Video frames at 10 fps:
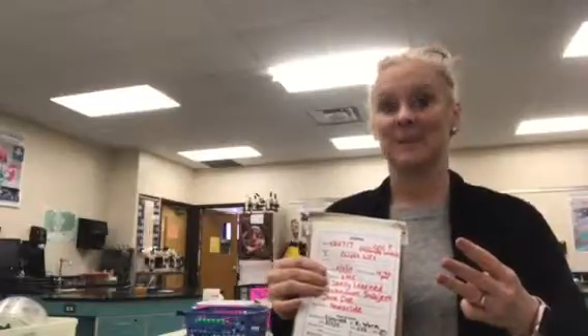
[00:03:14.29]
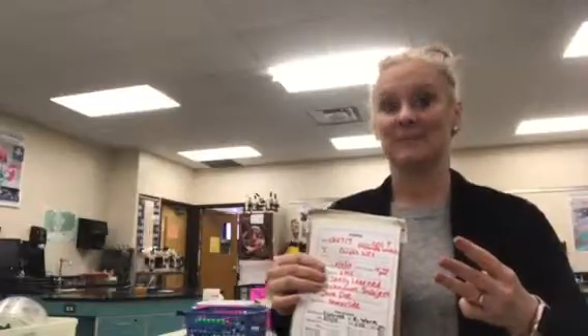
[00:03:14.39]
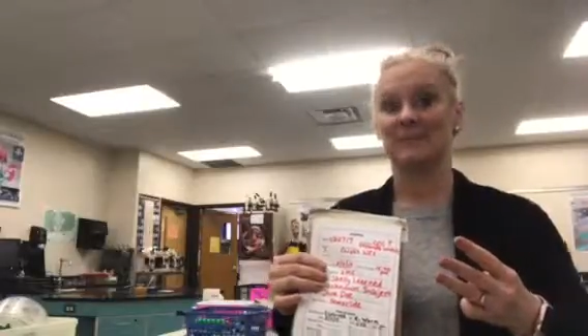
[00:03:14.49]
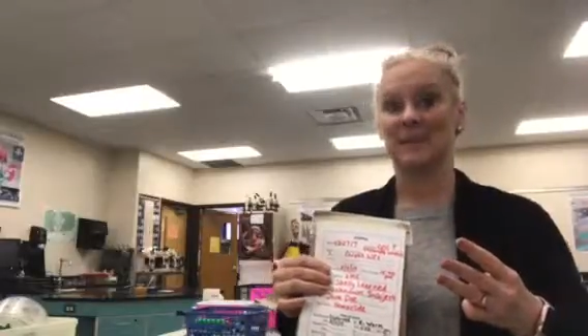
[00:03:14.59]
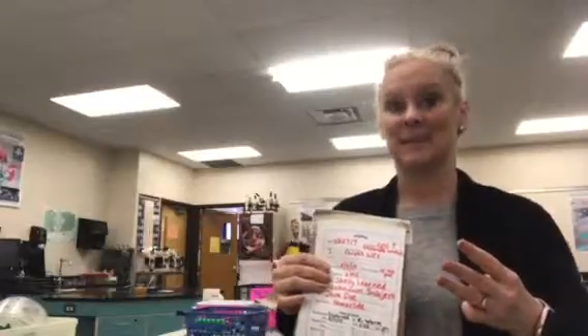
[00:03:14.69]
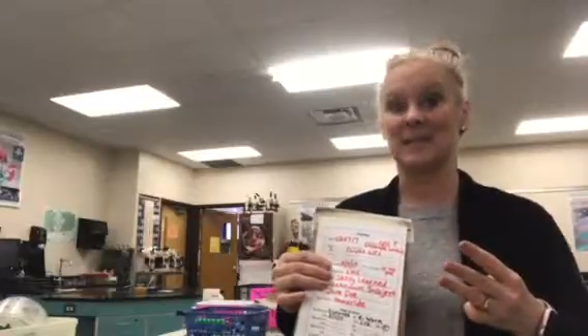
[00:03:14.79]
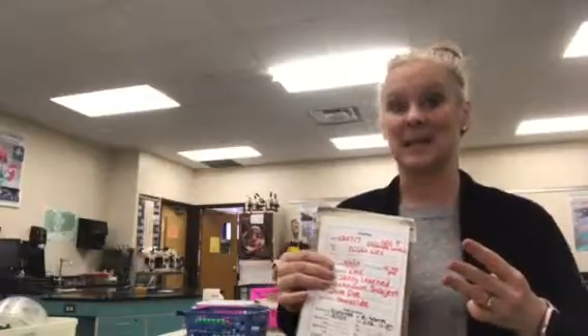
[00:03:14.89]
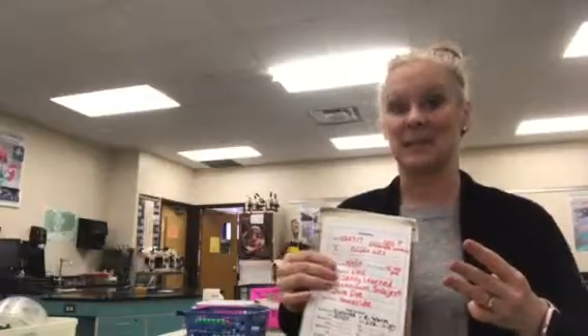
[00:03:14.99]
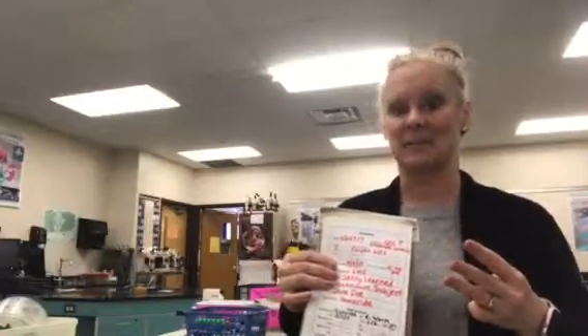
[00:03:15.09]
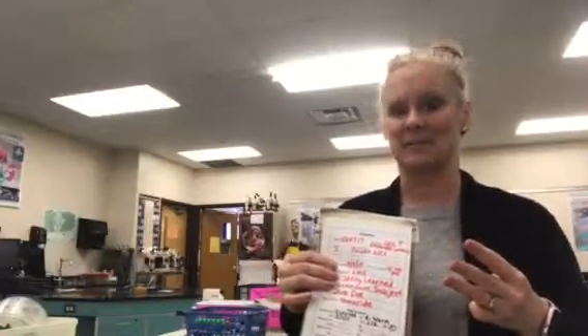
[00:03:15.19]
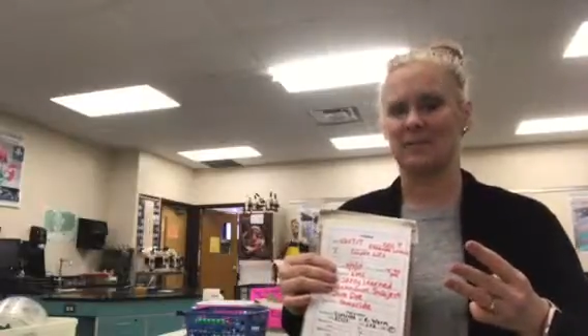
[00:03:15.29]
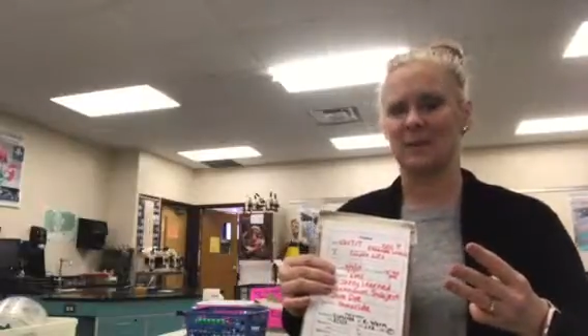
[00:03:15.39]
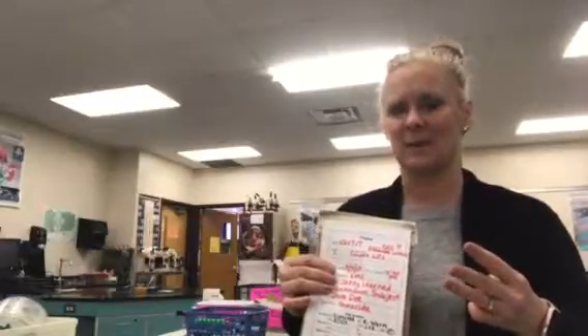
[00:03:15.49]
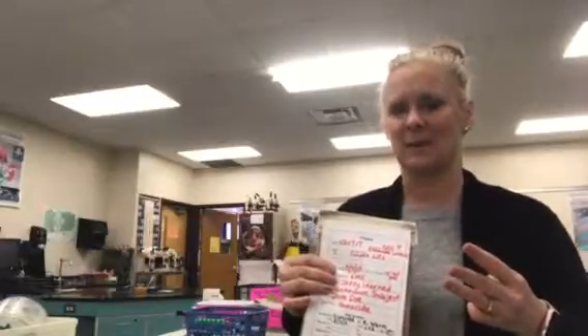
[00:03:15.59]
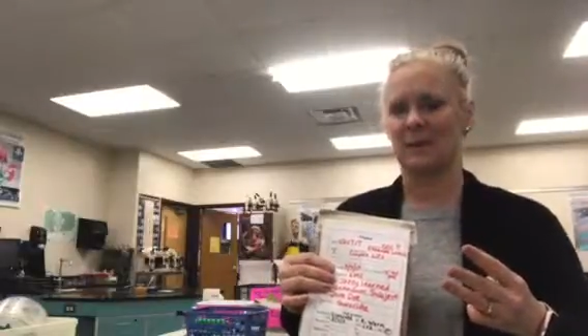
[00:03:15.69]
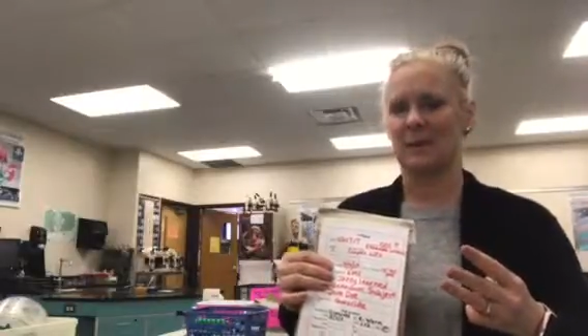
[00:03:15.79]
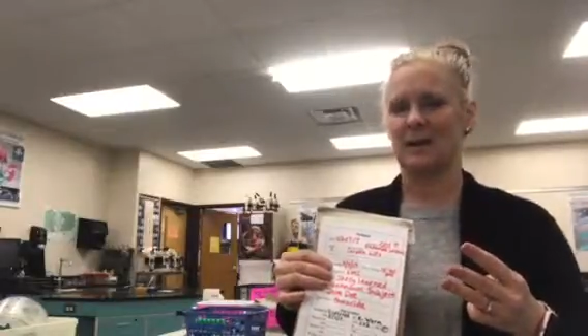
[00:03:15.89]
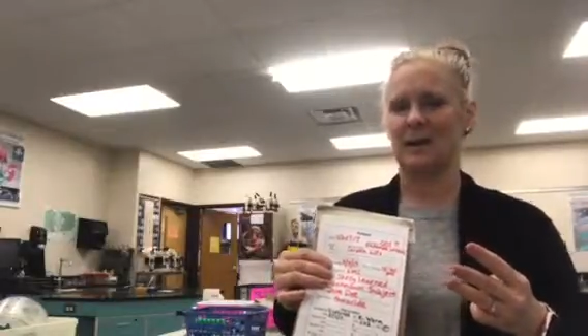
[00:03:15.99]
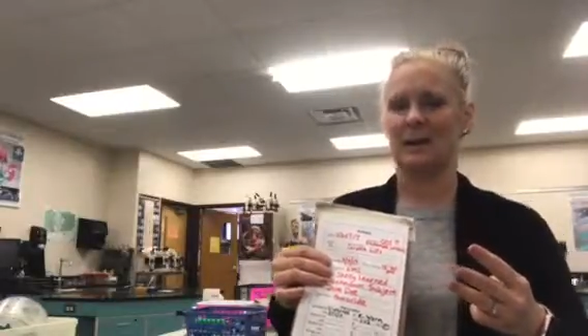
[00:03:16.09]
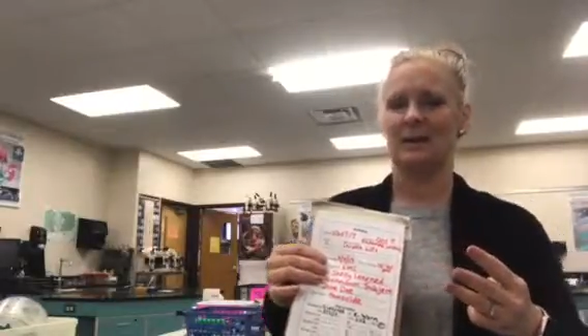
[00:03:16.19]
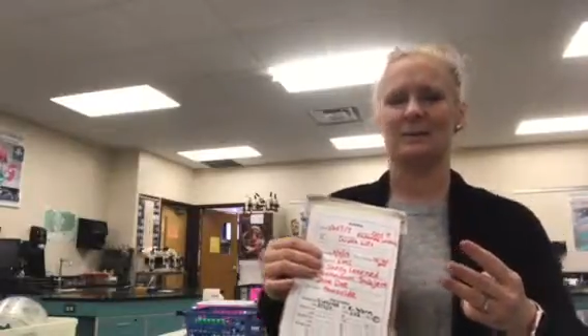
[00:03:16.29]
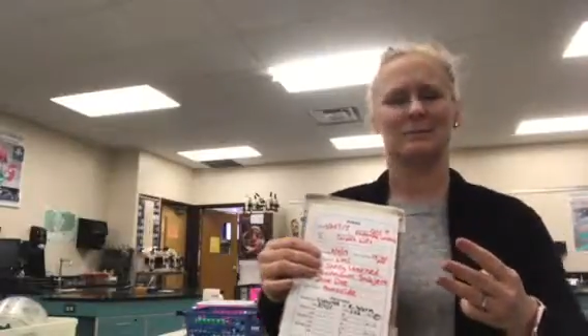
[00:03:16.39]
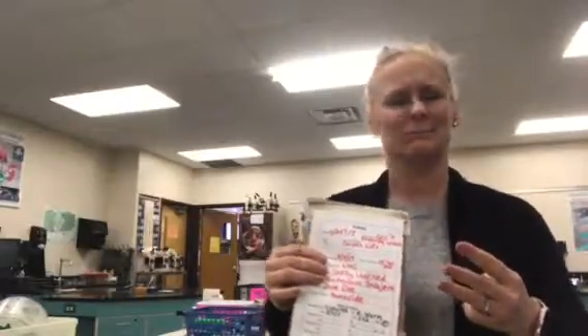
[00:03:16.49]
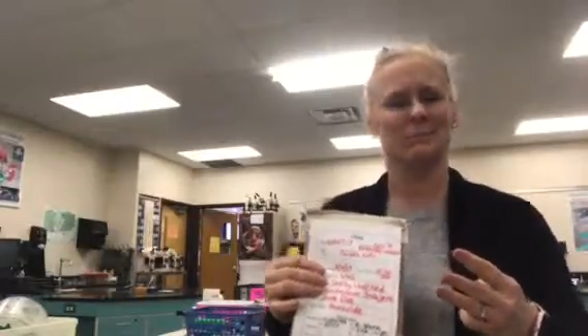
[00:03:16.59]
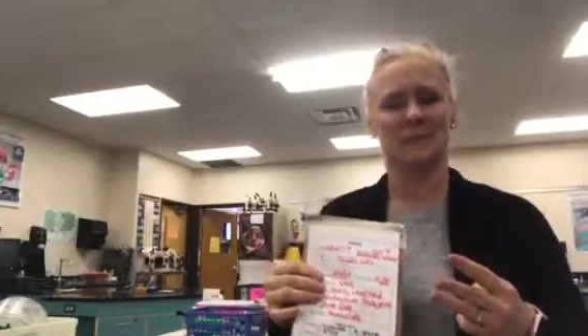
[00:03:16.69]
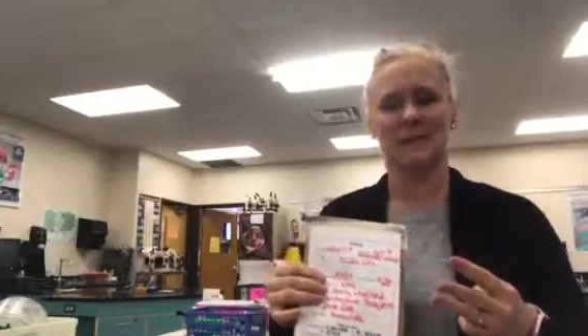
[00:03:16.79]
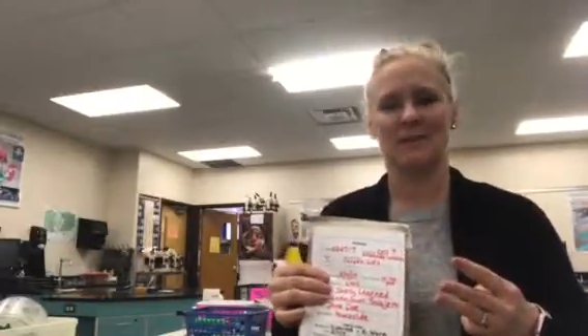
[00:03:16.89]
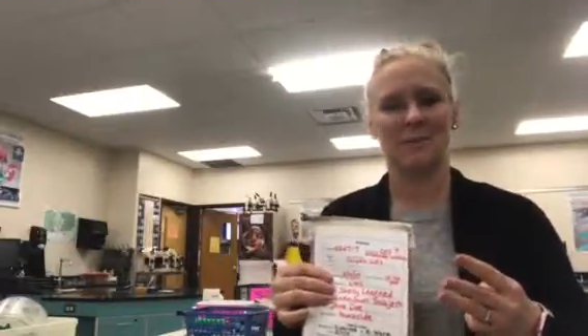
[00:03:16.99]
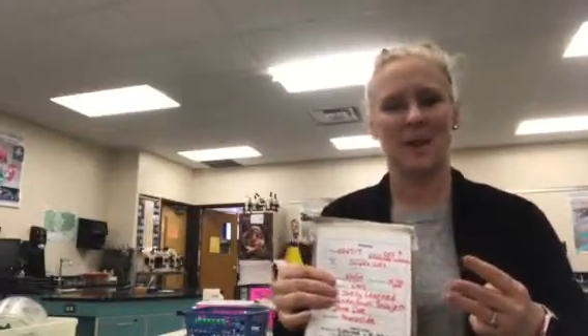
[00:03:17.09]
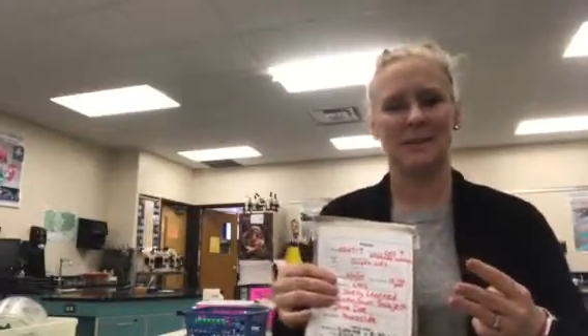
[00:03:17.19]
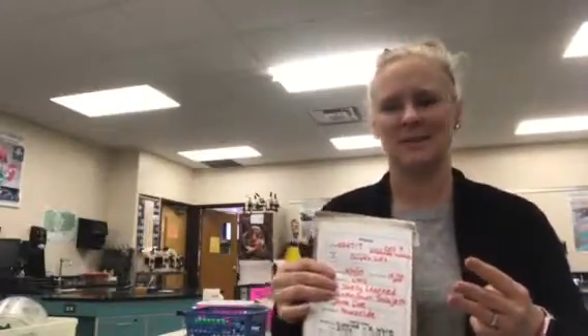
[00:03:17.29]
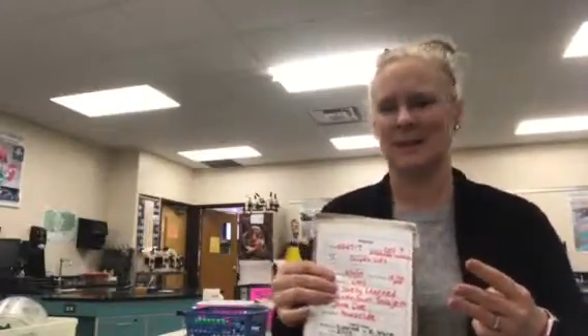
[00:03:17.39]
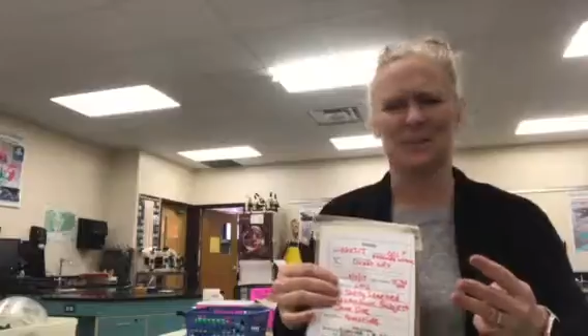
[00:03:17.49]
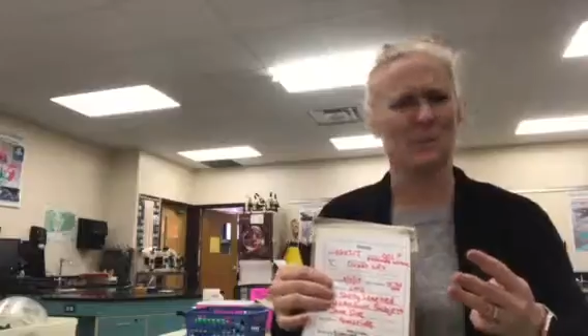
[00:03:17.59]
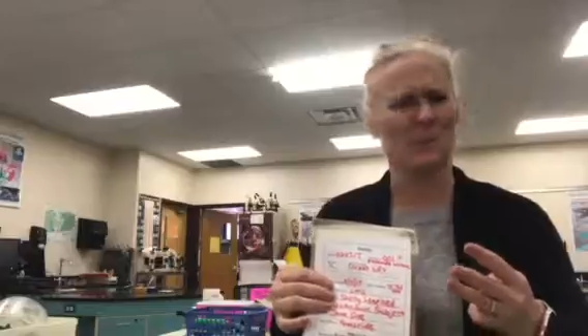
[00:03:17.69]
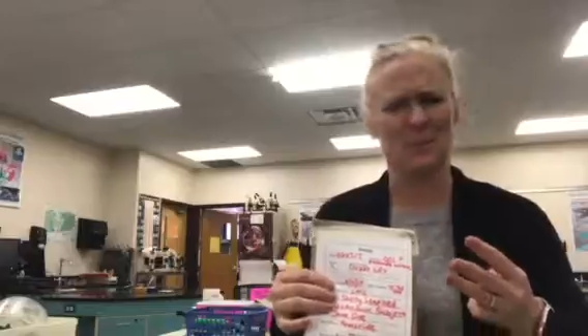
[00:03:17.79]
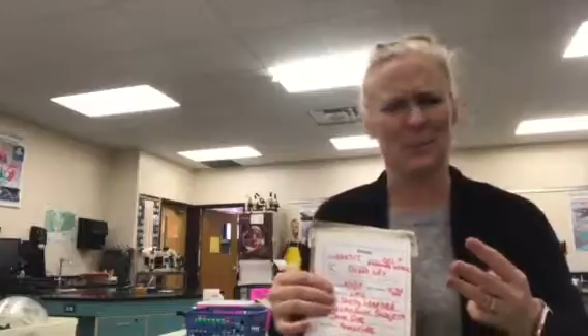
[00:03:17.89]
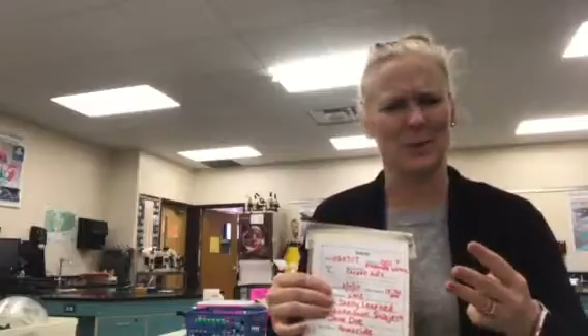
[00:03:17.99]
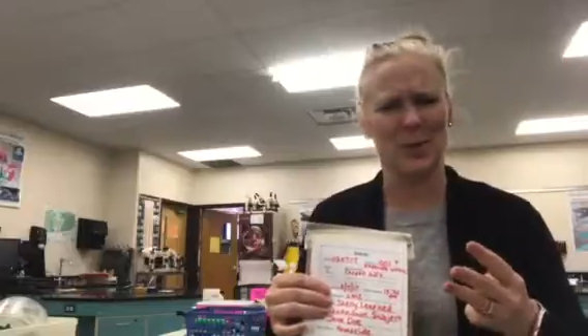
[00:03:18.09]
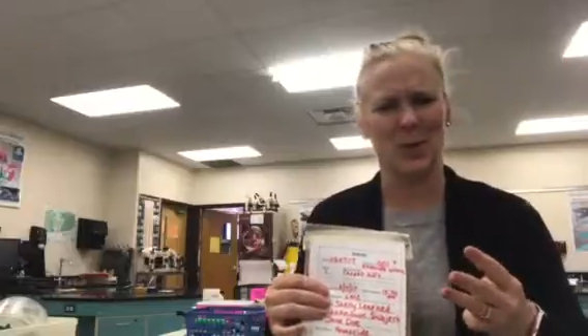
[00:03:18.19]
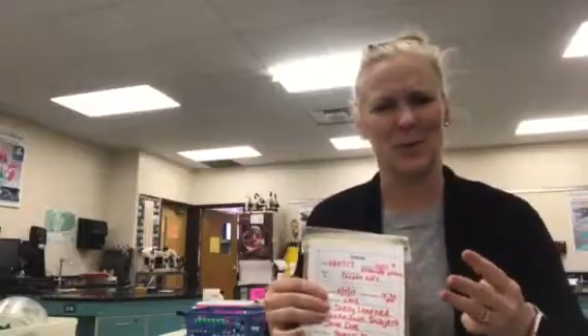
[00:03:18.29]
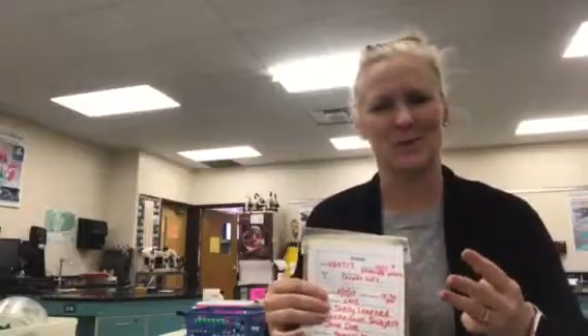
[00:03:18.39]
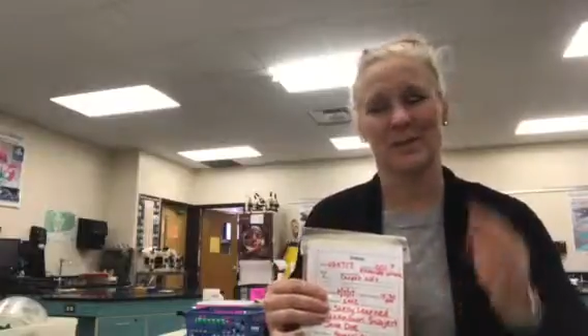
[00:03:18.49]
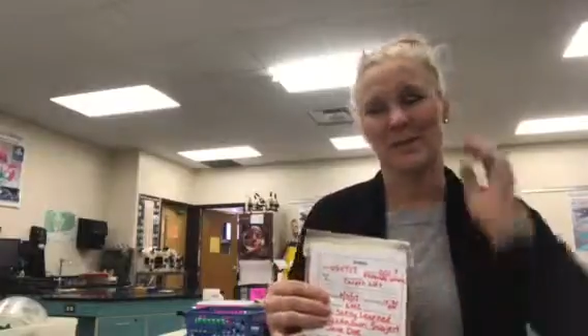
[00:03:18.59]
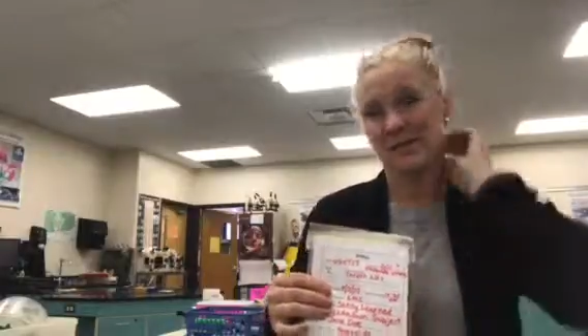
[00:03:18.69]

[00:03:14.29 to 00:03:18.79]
investigative, never mind, I don't know what they're called.